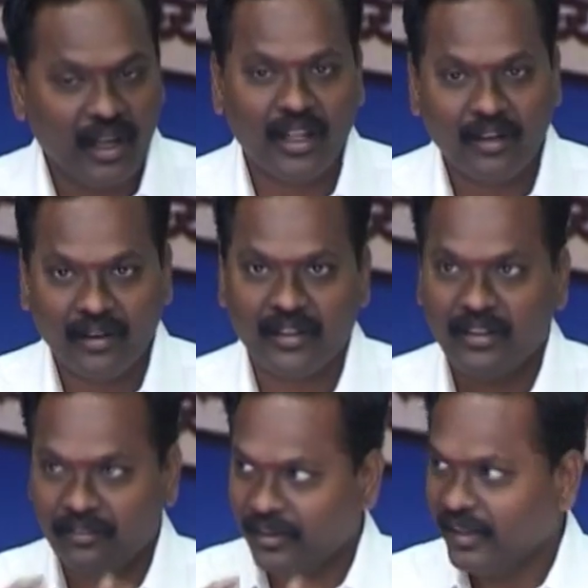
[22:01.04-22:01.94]
all are
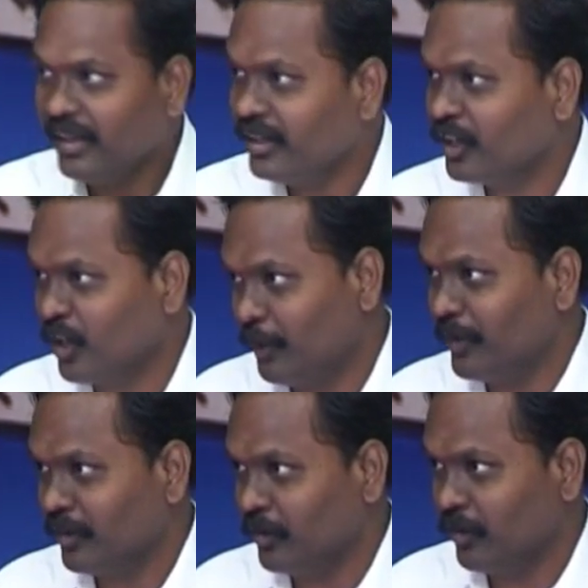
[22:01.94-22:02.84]
working for a
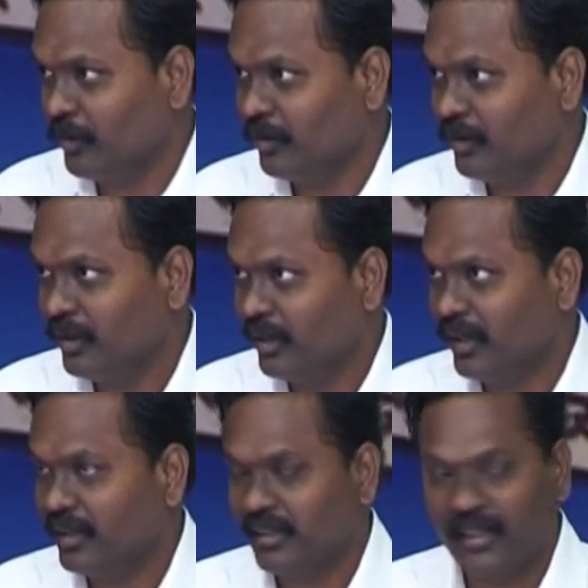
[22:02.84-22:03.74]
common goal
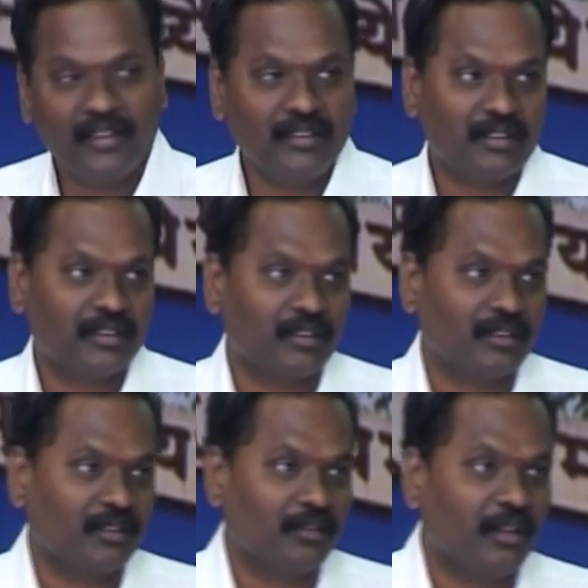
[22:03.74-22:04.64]
and that is
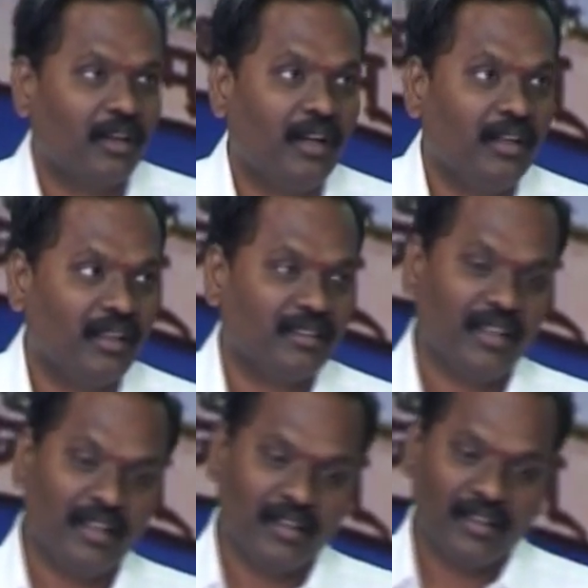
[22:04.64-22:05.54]
we call it as
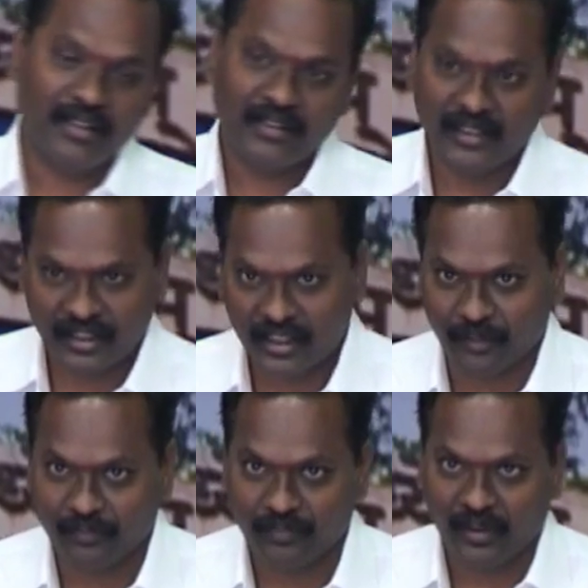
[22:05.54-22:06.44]
a system.